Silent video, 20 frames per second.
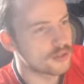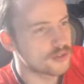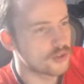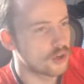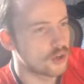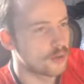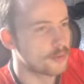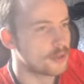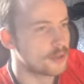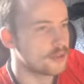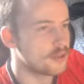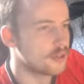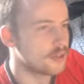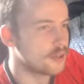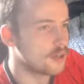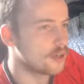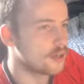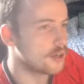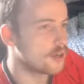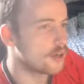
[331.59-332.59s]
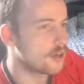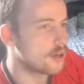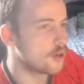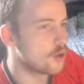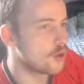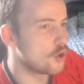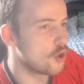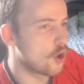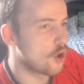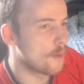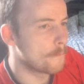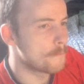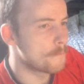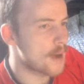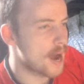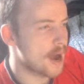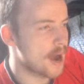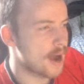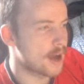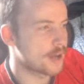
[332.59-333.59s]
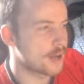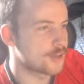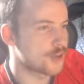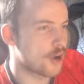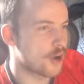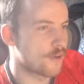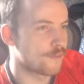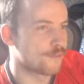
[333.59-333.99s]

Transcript: Zormu, not bad.